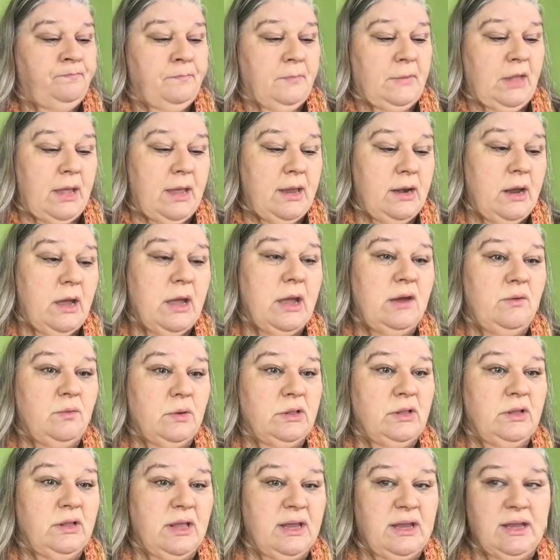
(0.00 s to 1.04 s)
And I
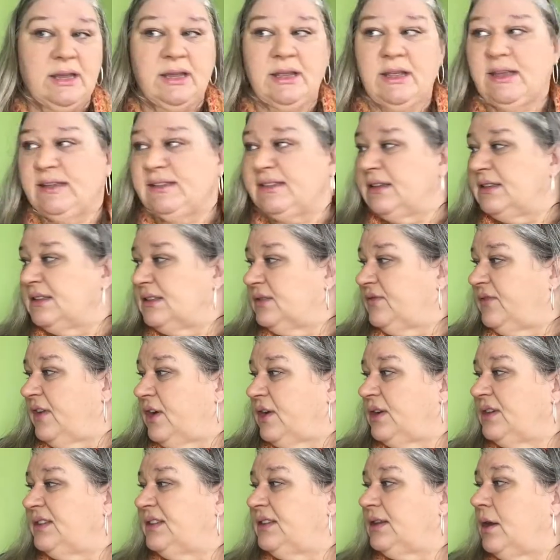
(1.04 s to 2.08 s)
really like it because it's
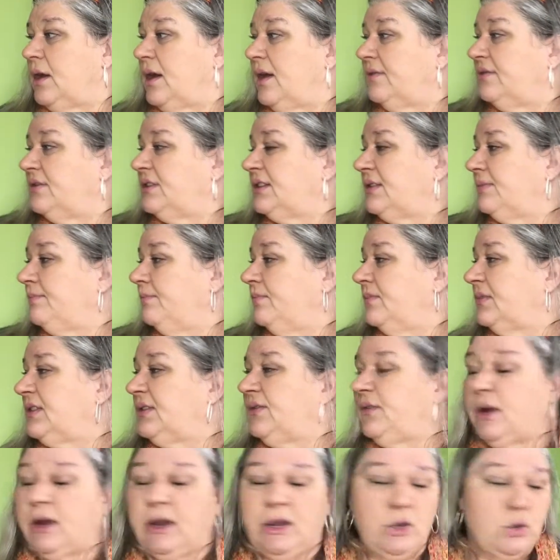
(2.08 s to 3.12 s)
very soft. It's
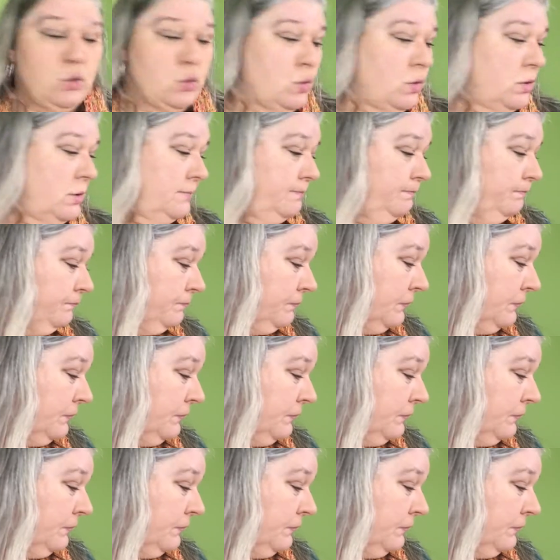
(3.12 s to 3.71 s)
very cool.